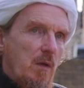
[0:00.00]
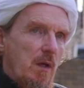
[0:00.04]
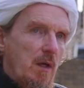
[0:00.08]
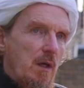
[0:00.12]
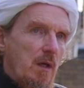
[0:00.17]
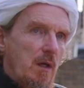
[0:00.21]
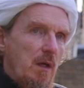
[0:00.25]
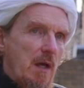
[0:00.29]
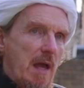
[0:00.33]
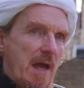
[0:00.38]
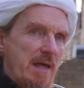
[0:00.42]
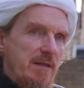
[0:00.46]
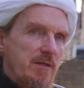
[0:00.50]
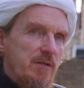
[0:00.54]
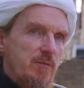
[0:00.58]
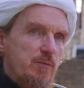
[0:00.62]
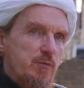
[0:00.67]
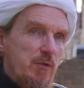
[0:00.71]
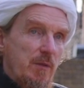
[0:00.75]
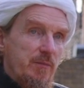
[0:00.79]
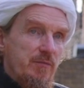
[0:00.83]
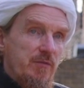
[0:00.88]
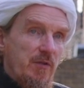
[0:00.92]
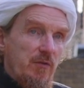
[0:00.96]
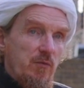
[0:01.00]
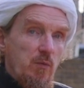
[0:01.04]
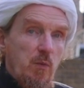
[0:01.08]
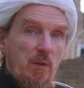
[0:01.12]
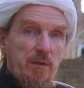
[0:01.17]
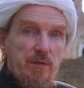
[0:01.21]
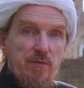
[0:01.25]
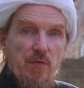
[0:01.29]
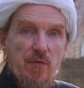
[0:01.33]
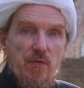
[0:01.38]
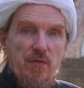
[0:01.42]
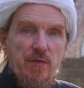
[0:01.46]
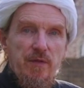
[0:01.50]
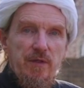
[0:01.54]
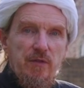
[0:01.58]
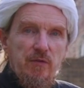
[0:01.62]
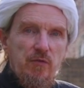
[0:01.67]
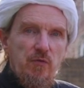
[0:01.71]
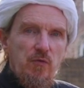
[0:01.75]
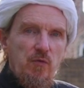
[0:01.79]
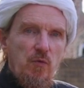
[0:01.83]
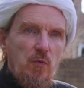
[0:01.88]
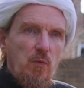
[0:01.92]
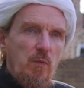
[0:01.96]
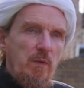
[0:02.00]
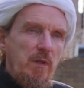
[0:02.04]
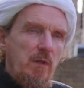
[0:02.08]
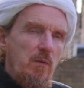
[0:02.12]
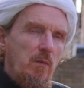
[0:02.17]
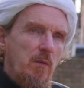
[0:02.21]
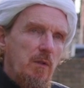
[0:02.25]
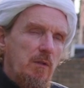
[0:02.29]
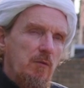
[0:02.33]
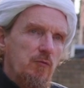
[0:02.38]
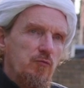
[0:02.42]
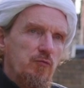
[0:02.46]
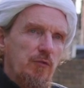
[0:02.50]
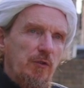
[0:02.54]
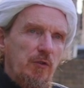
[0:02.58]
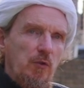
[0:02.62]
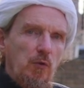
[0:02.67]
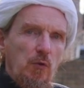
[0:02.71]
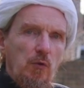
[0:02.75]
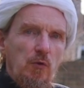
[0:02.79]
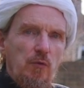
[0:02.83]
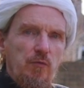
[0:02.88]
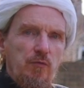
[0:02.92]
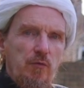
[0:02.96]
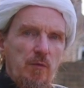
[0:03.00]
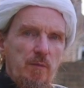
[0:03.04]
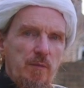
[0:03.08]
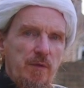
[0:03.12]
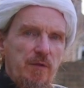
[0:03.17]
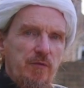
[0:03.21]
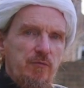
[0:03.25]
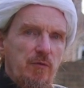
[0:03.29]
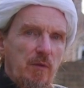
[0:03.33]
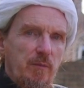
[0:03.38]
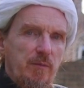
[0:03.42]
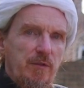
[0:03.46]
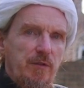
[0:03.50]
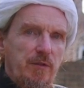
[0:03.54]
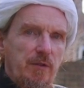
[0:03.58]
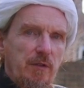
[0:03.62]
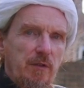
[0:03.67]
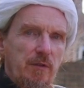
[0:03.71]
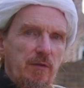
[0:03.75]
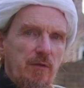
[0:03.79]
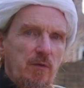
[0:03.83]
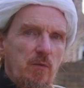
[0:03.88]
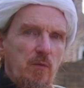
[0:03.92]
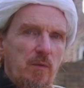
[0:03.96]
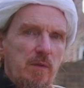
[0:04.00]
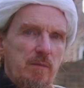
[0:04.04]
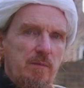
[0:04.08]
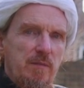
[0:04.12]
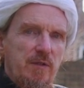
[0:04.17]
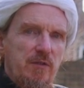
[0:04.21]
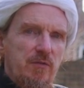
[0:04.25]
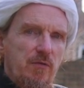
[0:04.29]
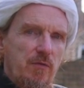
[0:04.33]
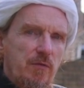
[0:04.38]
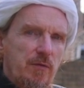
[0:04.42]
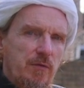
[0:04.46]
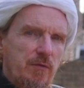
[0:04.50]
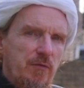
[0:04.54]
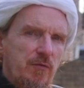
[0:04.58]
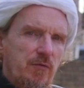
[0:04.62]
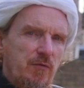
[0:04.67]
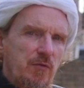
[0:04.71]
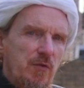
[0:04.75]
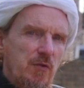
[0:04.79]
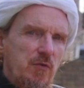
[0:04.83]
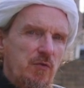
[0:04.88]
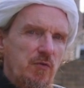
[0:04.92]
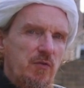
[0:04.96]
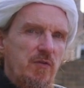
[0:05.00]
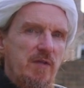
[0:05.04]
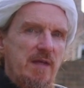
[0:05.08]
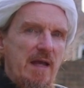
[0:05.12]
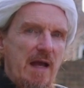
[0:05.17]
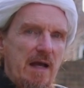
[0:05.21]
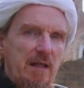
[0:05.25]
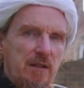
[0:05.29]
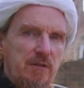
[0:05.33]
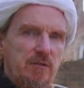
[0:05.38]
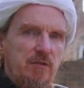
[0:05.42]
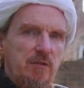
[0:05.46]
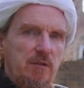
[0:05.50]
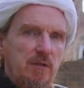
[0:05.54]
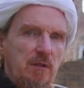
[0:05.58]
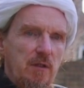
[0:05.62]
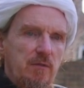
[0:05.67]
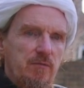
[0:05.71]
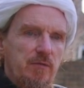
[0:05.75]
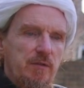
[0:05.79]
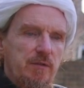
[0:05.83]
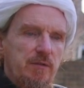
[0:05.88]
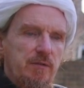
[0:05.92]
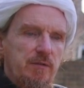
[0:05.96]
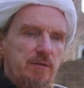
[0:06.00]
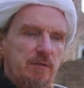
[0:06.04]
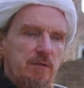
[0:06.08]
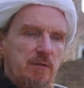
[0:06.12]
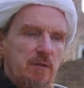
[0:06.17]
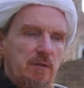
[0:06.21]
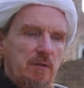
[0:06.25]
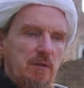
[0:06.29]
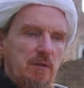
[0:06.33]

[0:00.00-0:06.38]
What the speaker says: And perhaps that's one of the things that we will recall from this Ramadan, that we missed the sociality of it.